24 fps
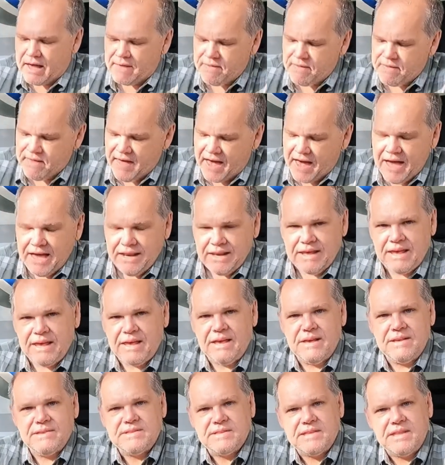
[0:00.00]
and that
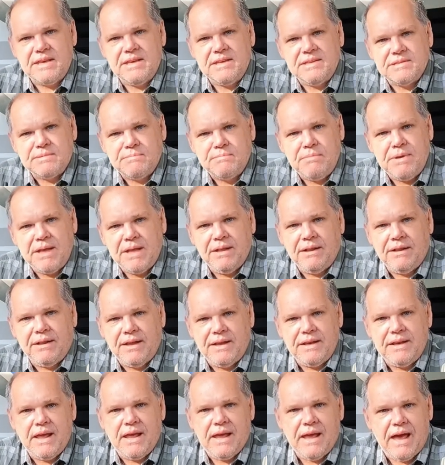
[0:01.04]
is these
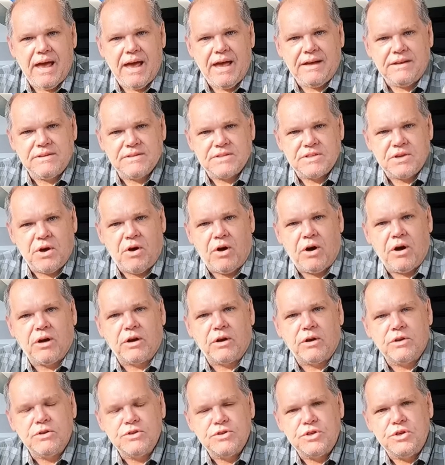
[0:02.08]
Midland
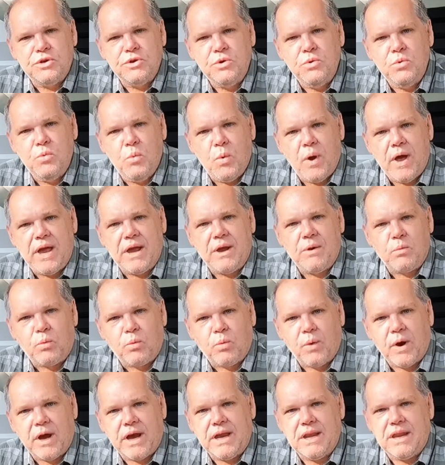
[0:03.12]
XTalker two-way
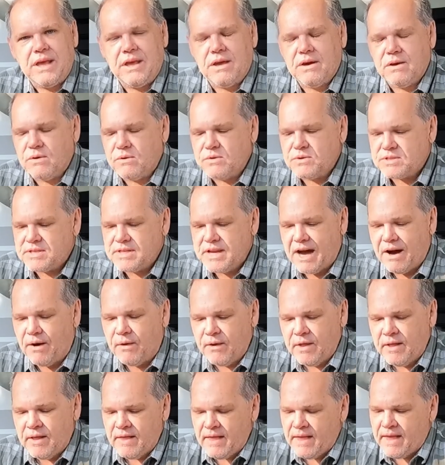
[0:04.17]
radios. Now,
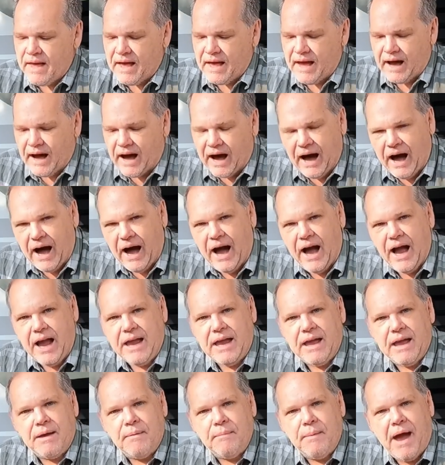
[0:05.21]

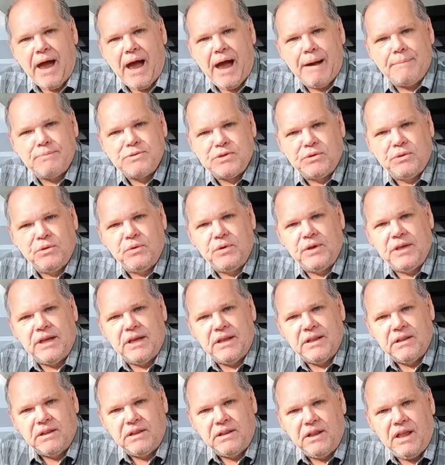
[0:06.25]
I am absolutely
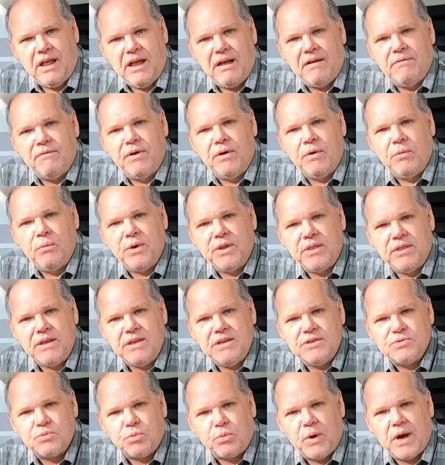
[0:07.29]
in love with
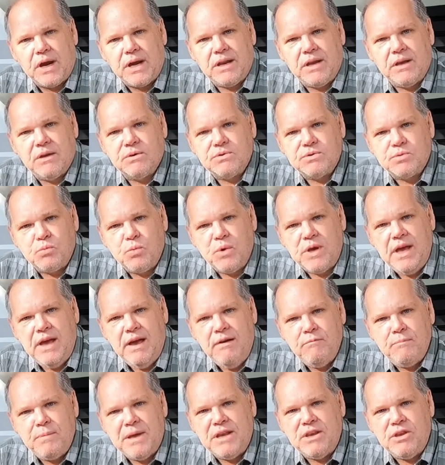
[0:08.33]
these radios. We
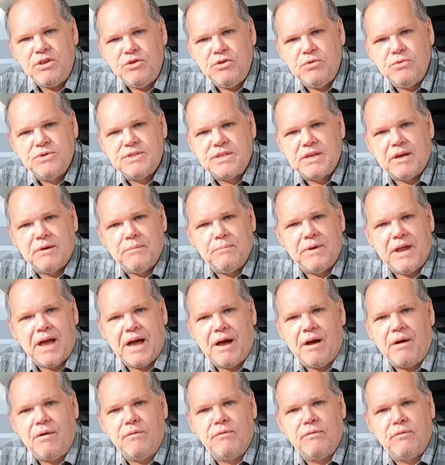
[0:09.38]
have been using them
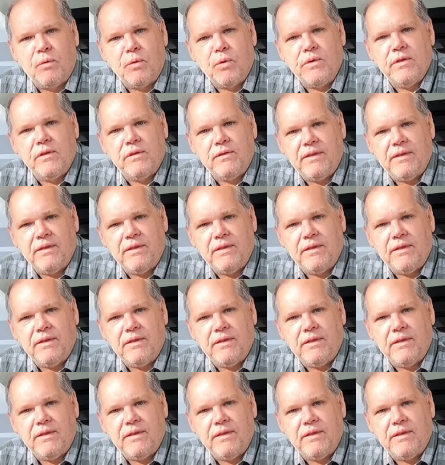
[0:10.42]
now for the